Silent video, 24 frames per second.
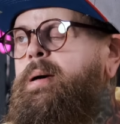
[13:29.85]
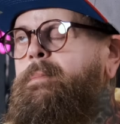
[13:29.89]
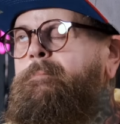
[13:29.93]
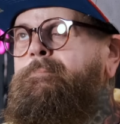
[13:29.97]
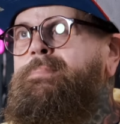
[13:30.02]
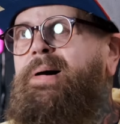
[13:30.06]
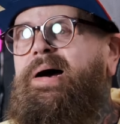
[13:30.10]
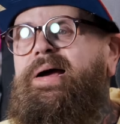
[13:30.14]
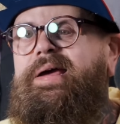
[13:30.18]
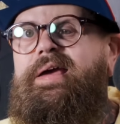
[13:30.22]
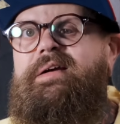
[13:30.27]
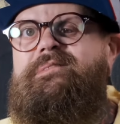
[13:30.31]

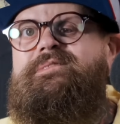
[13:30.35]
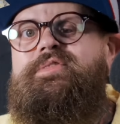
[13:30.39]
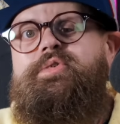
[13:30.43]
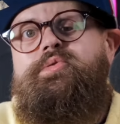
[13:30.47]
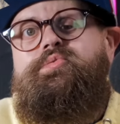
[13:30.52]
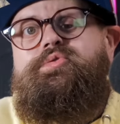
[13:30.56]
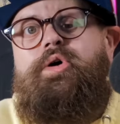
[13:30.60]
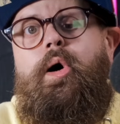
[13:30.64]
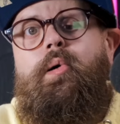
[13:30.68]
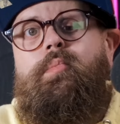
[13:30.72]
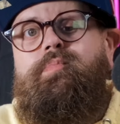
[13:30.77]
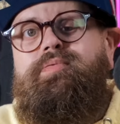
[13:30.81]
But if you
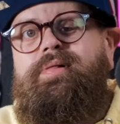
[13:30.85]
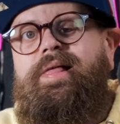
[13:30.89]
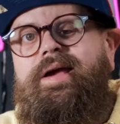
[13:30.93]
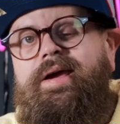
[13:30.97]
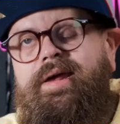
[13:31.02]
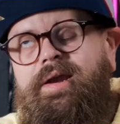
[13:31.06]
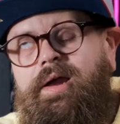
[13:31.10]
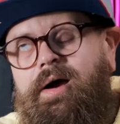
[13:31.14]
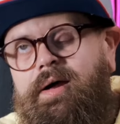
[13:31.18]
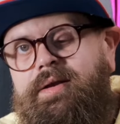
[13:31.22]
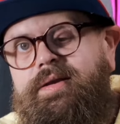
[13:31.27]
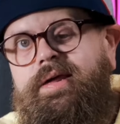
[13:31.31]
don't
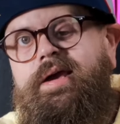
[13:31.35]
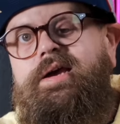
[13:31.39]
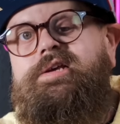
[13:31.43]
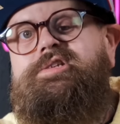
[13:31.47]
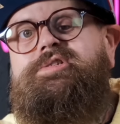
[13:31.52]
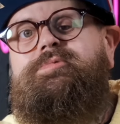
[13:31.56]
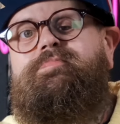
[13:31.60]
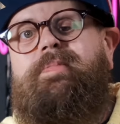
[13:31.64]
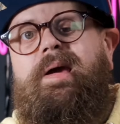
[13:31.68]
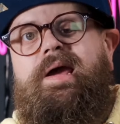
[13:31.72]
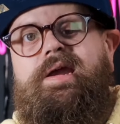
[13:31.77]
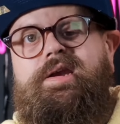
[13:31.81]
plan on
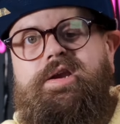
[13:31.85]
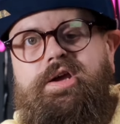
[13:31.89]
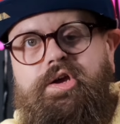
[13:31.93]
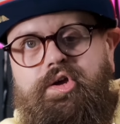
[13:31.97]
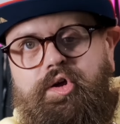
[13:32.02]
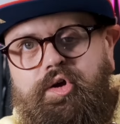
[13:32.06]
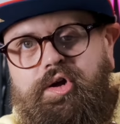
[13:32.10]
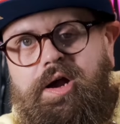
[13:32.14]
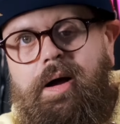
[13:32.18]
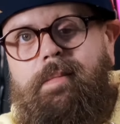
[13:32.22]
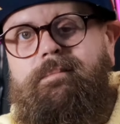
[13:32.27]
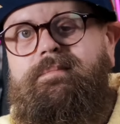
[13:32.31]
expanding
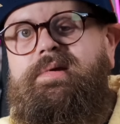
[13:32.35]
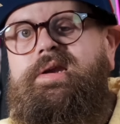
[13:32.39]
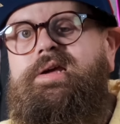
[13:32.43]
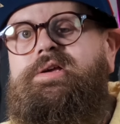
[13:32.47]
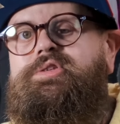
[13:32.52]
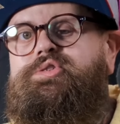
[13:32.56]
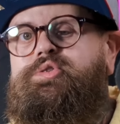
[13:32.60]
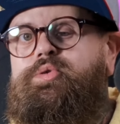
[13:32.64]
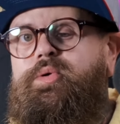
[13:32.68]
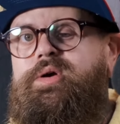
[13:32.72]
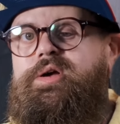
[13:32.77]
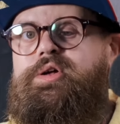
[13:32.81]
your company
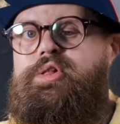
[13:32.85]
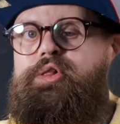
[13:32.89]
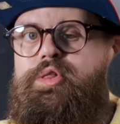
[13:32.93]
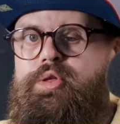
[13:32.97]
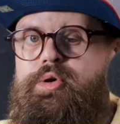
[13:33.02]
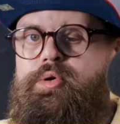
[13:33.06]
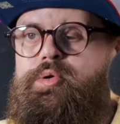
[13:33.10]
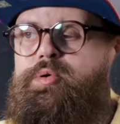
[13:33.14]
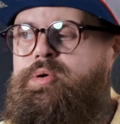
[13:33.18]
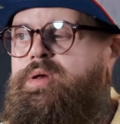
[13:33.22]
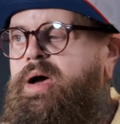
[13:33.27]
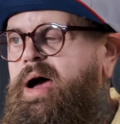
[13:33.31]
to
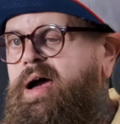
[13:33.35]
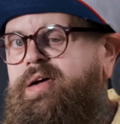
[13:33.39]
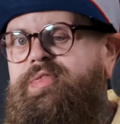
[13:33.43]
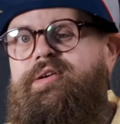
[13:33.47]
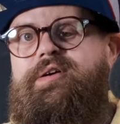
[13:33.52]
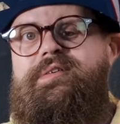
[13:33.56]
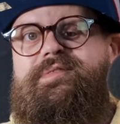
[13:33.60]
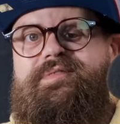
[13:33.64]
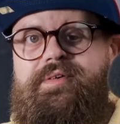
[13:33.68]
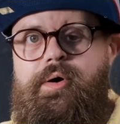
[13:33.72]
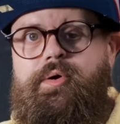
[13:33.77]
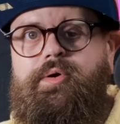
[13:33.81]
include
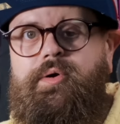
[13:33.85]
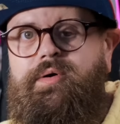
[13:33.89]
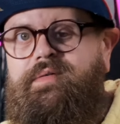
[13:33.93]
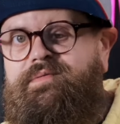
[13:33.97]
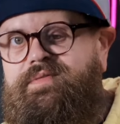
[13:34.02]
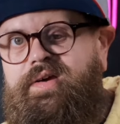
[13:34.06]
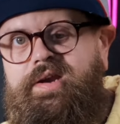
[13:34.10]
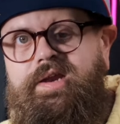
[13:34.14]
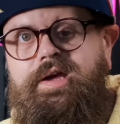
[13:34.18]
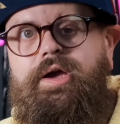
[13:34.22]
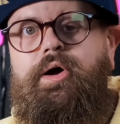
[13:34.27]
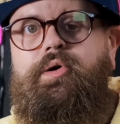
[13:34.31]
either photo and
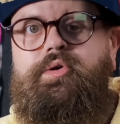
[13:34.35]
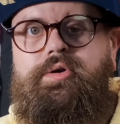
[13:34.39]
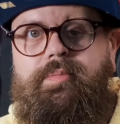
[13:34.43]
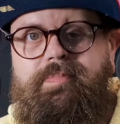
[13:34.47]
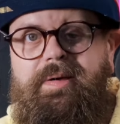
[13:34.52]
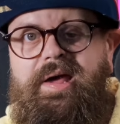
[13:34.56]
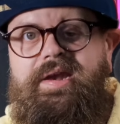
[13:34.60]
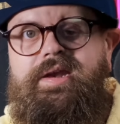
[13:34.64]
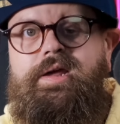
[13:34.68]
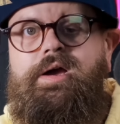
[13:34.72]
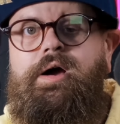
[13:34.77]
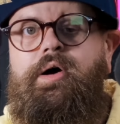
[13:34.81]
video,
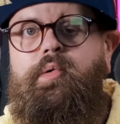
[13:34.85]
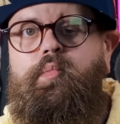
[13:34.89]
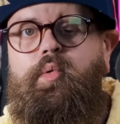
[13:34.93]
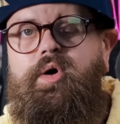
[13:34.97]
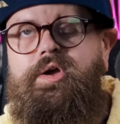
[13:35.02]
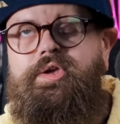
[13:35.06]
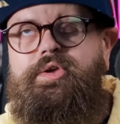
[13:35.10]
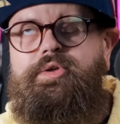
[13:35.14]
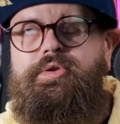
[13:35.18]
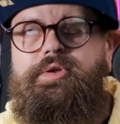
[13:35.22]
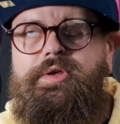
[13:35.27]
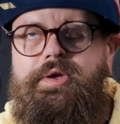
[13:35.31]
depending on
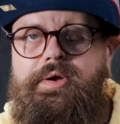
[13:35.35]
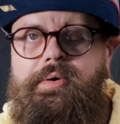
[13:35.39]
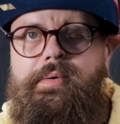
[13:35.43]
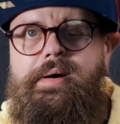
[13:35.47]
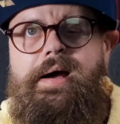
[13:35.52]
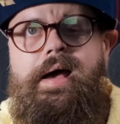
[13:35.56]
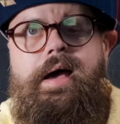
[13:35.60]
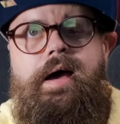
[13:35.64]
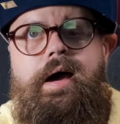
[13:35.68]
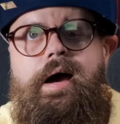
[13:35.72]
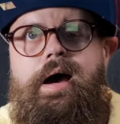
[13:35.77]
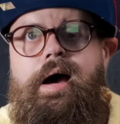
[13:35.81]
what you do,
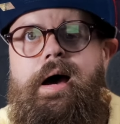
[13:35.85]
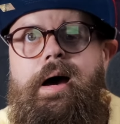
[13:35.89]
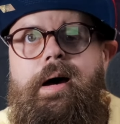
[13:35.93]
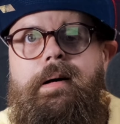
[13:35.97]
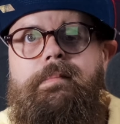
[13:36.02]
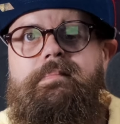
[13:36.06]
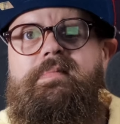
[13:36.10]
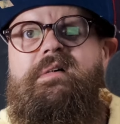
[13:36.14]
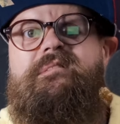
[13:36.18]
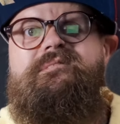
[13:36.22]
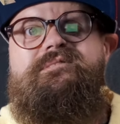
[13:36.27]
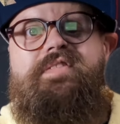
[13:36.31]

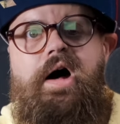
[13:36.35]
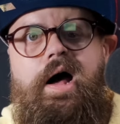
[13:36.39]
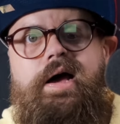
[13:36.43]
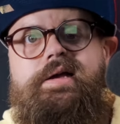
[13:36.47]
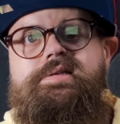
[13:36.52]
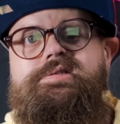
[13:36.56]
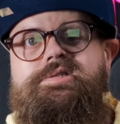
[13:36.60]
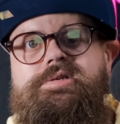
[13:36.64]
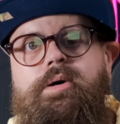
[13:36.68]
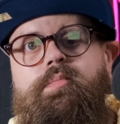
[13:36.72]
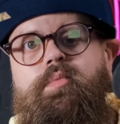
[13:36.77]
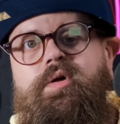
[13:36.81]
um,
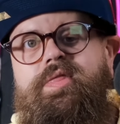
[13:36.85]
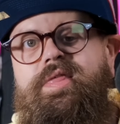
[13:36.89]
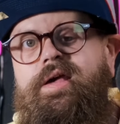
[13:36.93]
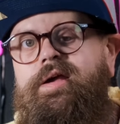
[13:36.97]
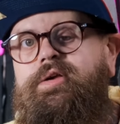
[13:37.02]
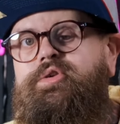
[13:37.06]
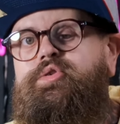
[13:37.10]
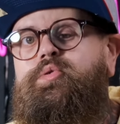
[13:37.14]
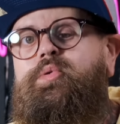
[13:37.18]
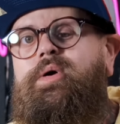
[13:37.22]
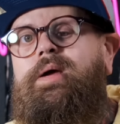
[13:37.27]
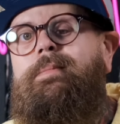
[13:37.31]
find someone that
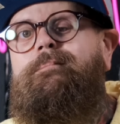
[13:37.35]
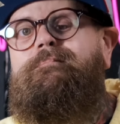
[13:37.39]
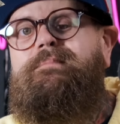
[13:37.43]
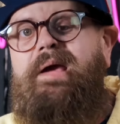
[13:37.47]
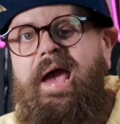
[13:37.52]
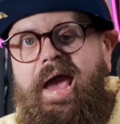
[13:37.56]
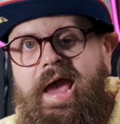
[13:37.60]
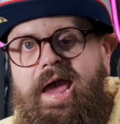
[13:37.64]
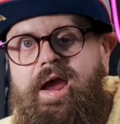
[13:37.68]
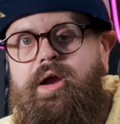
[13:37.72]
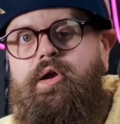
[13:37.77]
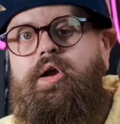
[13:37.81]
you can
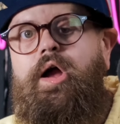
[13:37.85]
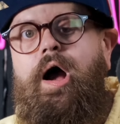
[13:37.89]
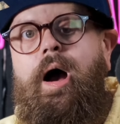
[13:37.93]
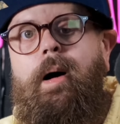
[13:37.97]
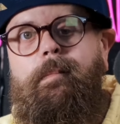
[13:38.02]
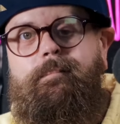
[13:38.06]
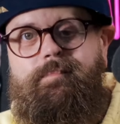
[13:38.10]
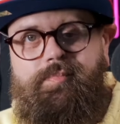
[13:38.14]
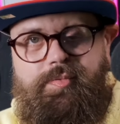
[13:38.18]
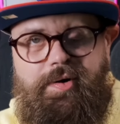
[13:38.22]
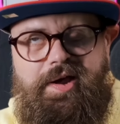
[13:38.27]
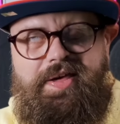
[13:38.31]
pair
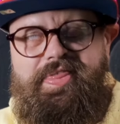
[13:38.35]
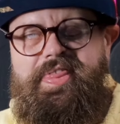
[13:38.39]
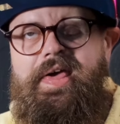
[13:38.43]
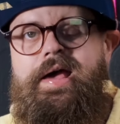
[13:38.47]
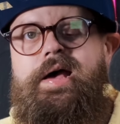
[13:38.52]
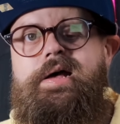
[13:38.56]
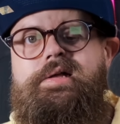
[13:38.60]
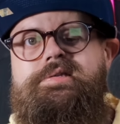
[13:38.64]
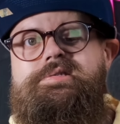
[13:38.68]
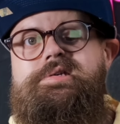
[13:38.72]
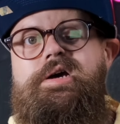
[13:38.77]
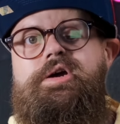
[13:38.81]
up with
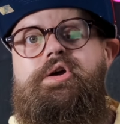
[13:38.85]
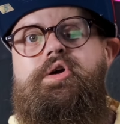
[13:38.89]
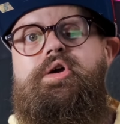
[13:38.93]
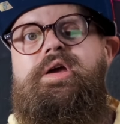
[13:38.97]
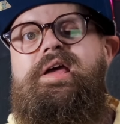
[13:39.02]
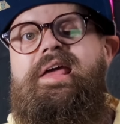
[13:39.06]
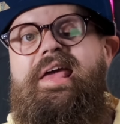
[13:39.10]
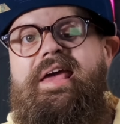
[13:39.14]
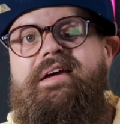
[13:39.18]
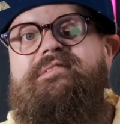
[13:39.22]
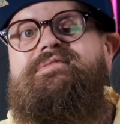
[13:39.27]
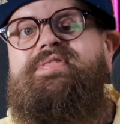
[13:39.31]
to
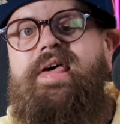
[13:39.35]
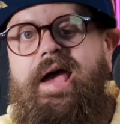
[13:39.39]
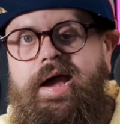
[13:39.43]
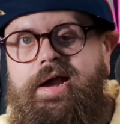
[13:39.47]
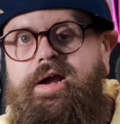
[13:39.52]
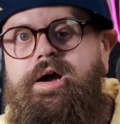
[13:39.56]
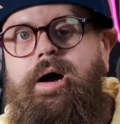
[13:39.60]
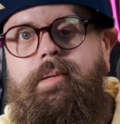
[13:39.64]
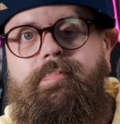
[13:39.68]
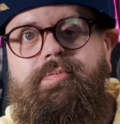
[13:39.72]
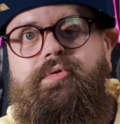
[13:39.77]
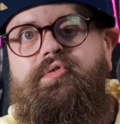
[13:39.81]
give that
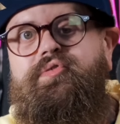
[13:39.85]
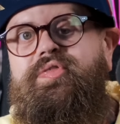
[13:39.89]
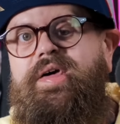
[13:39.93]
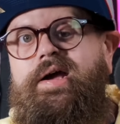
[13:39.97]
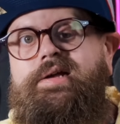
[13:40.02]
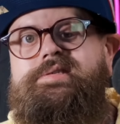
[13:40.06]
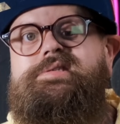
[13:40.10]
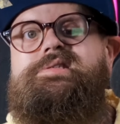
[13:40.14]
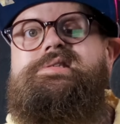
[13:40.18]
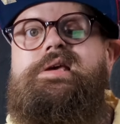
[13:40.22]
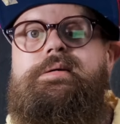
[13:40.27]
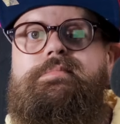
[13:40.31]
couple
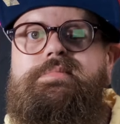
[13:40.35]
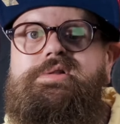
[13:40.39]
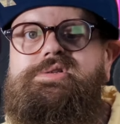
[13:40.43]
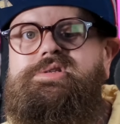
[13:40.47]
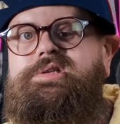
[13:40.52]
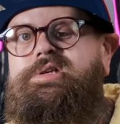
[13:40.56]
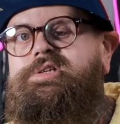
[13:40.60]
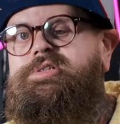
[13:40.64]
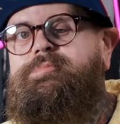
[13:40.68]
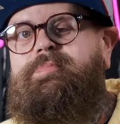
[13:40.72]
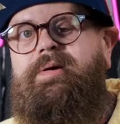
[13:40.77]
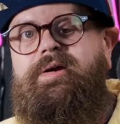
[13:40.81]
that seamless
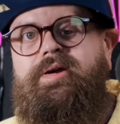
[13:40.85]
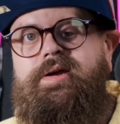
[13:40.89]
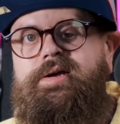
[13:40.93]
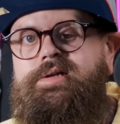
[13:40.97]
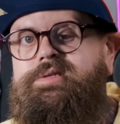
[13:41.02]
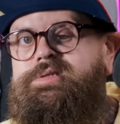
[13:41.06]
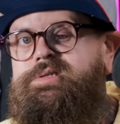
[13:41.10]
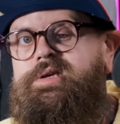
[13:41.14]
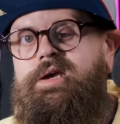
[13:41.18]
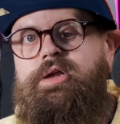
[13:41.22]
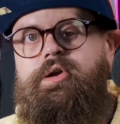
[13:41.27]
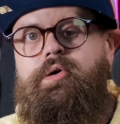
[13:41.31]

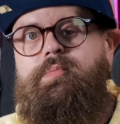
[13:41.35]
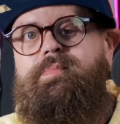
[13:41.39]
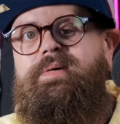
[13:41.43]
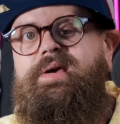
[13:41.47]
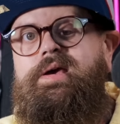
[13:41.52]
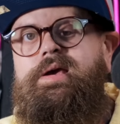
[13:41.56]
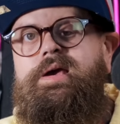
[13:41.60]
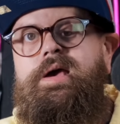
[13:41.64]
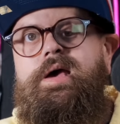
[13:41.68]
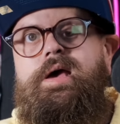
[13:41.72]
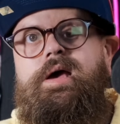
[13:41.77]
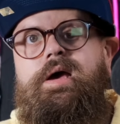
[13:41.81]
experience. It'll be